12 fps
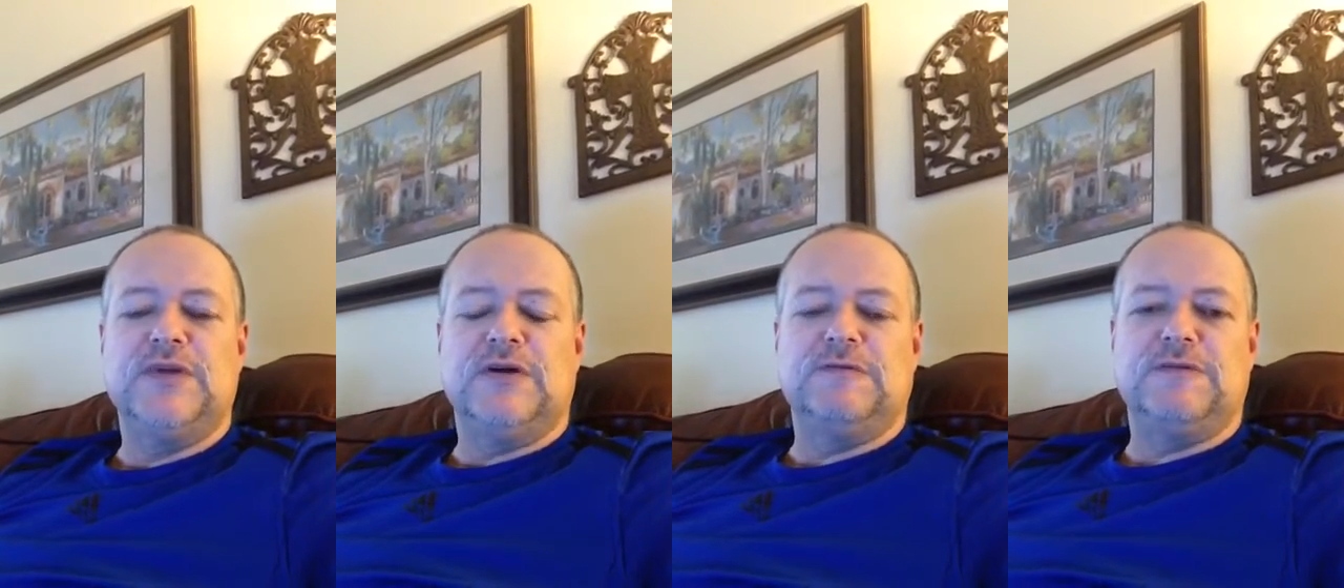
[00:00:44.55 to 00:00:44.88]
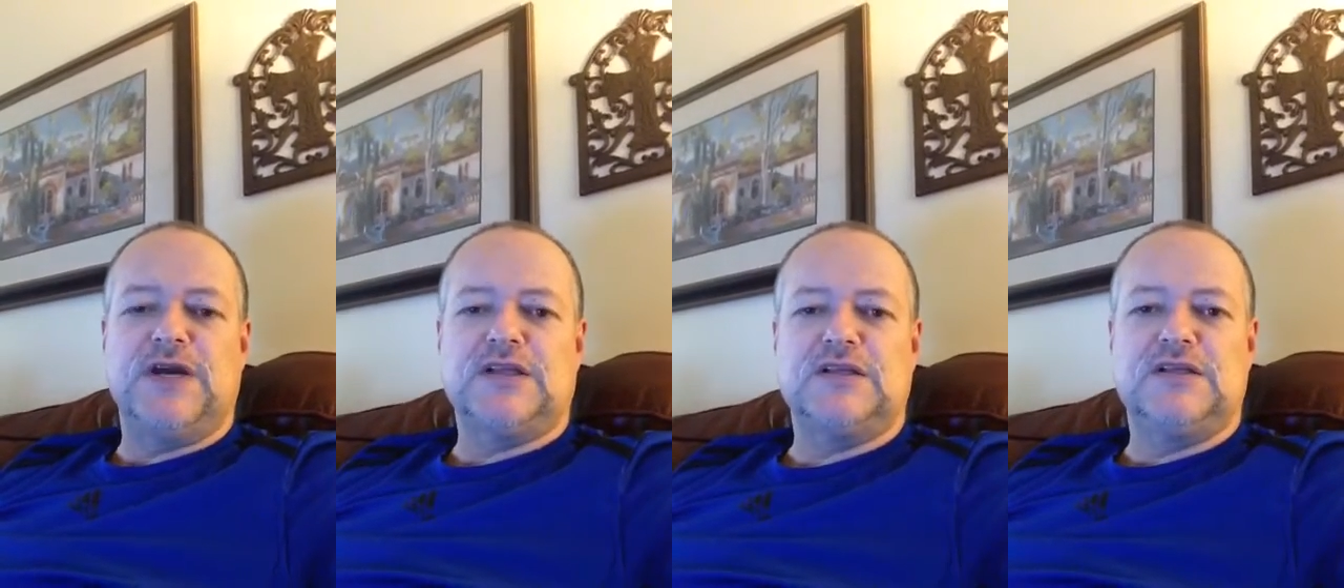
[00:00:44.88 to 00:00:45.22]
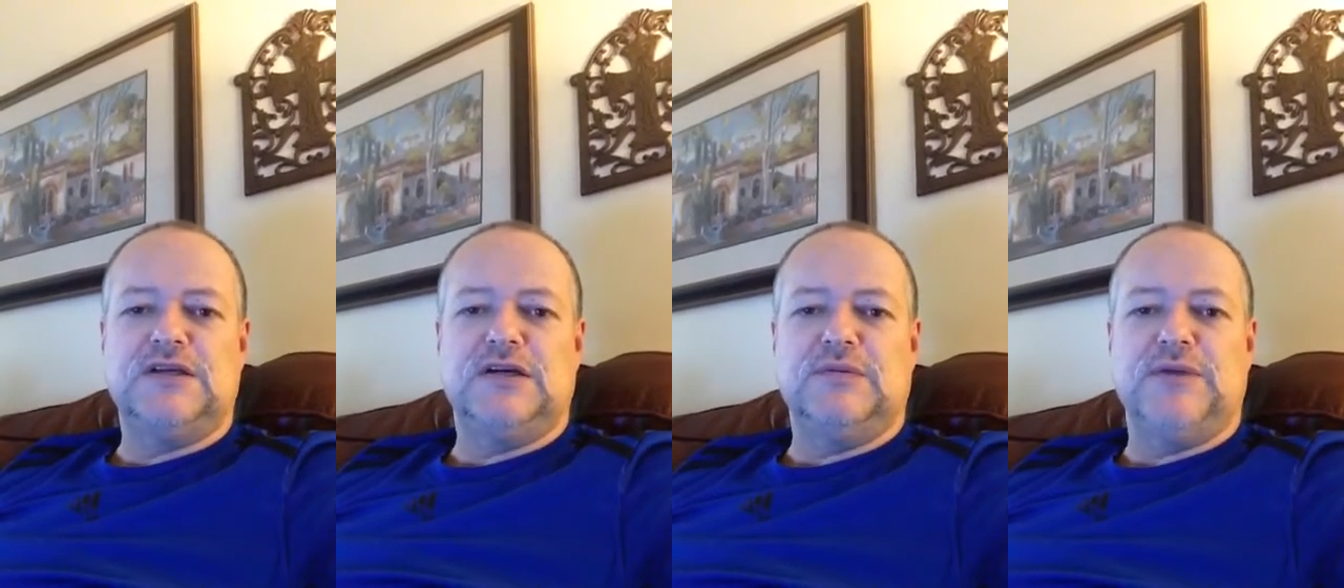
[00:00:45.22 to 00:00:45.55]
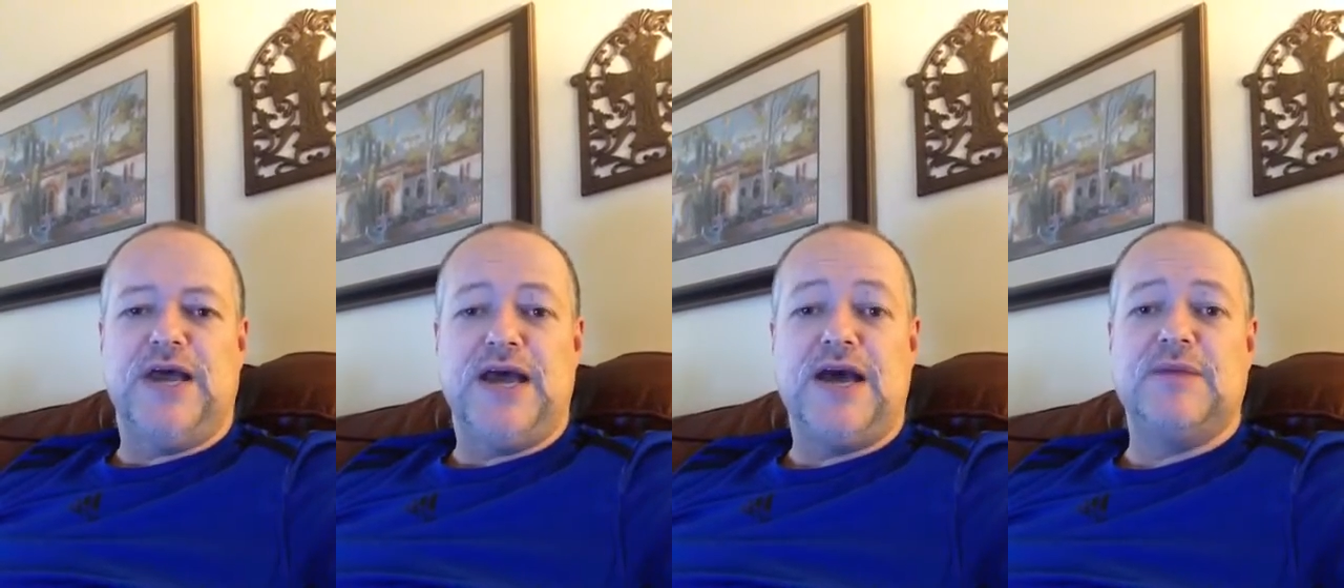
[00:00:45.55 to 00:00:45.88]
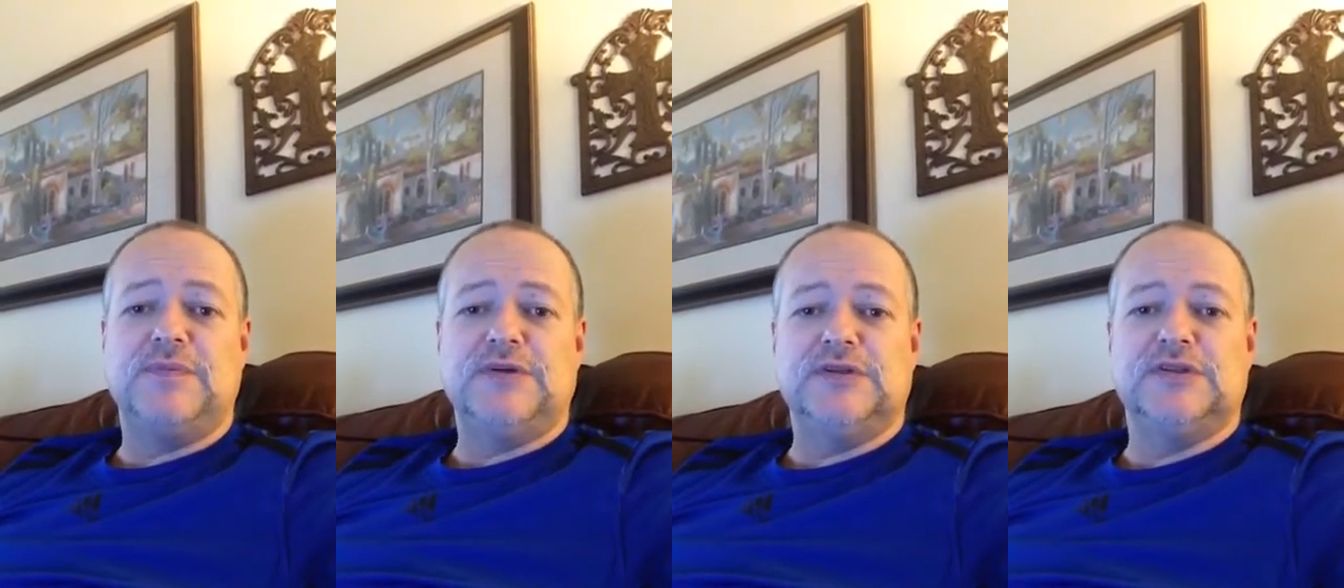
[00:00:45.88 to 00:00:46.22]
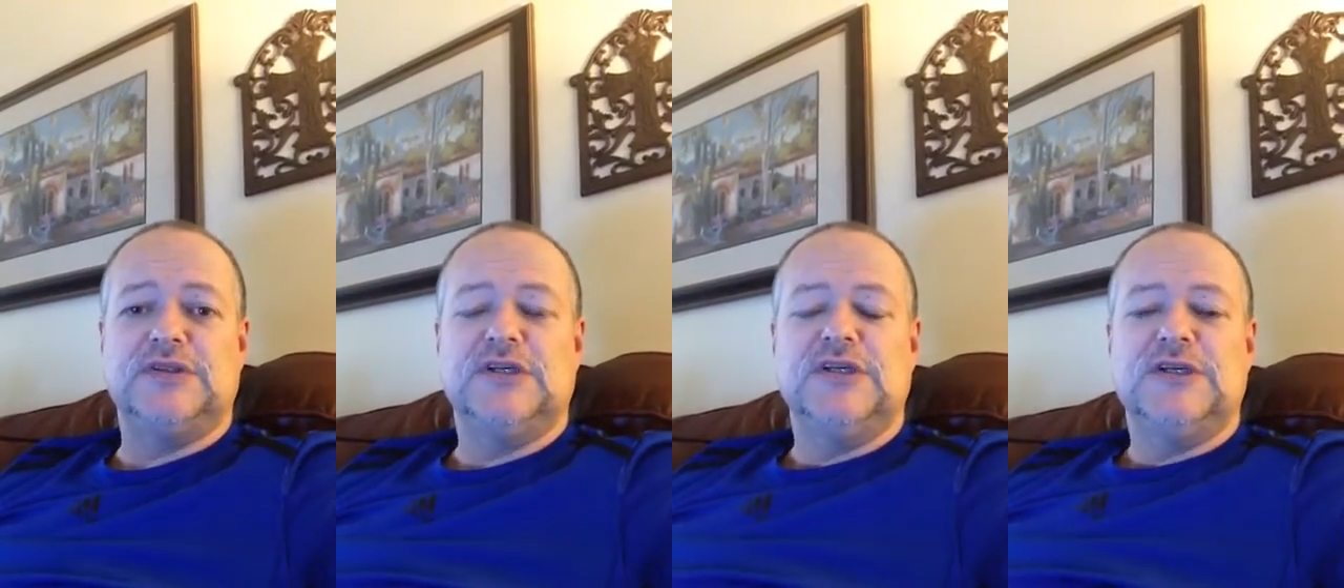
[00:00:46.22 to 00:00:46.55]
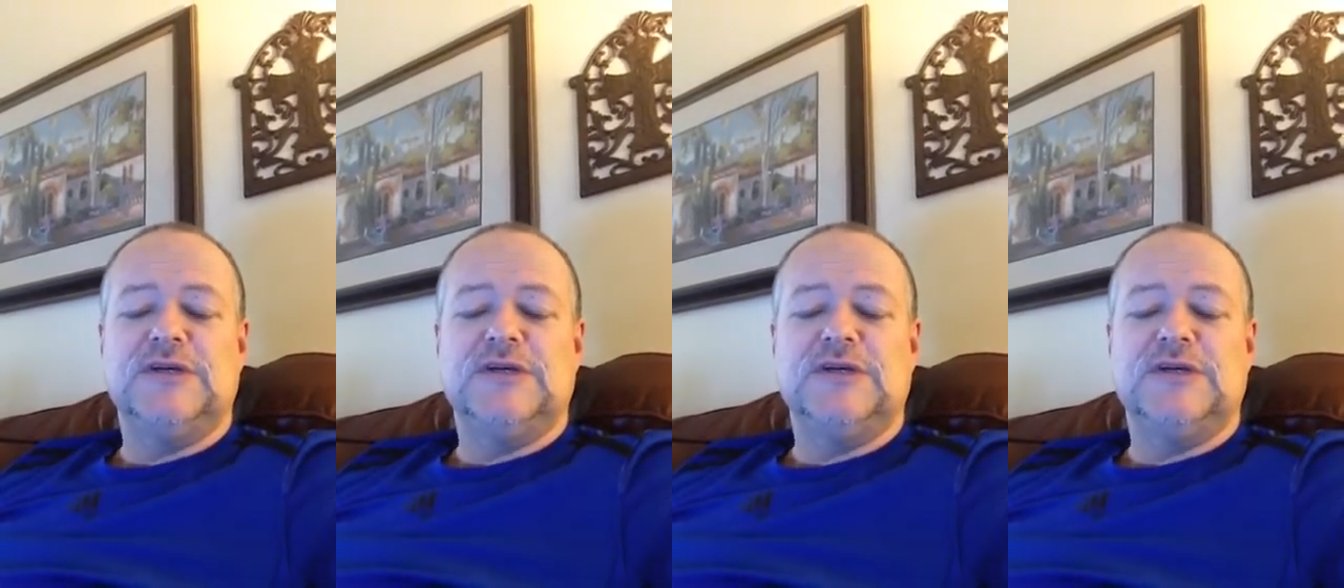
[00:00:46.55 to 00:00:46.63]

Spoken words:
effect happens.